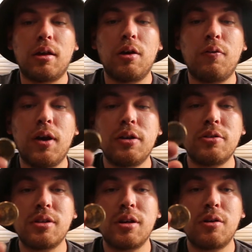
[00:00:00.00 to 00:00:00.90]
go find
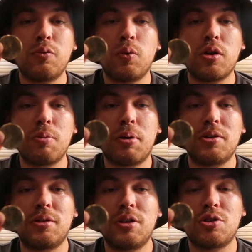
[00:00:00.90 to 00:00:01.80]
yourself one of the
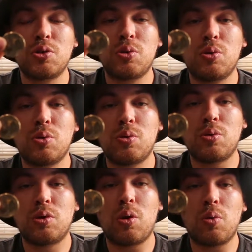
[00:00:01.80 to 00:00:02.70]
presidential
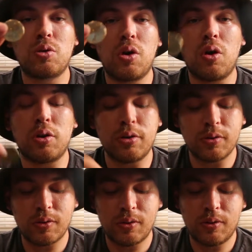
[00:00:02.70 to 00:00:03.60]
gold
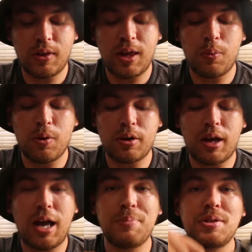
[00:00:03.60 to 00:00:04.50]
dollars. They work
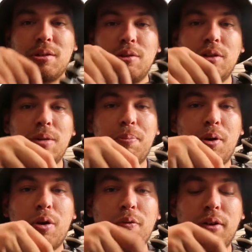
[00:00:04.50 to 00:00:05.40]
absolutely
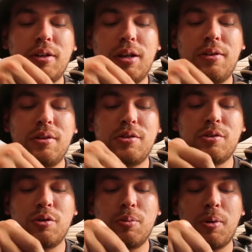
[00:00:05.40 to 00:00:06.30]
perfect in the
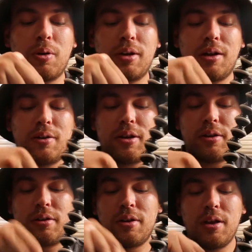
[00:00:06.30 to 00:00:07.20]
screw part down here.
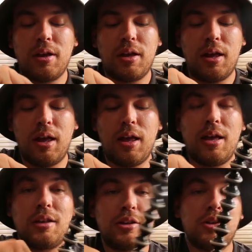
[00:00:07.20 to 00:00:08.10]

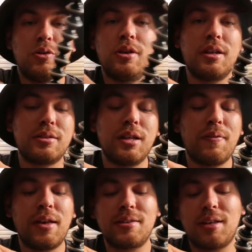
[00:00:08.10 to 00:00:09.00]
And you can get
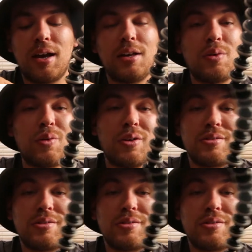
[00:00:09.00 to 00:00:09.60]
stuff as tight or